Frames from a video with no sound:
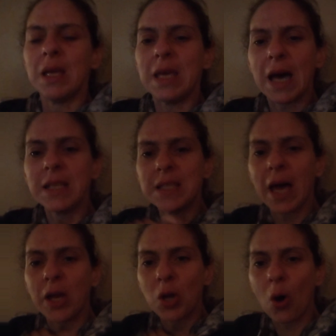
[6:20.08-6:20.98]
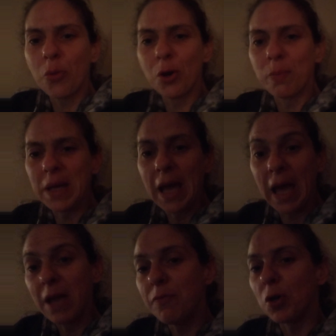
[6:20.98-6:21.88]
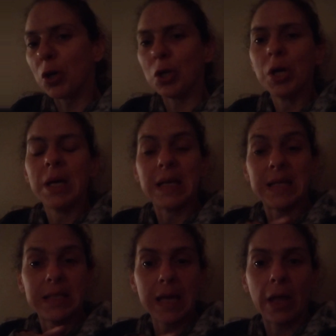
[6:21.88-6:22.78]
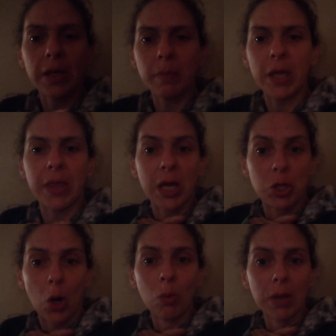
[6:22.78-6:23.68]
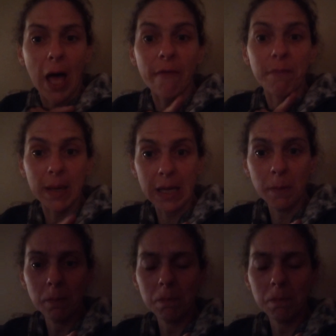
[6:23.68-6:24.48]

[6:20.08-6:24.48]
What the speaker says: yes, I know their behavior is telling me they don't love me.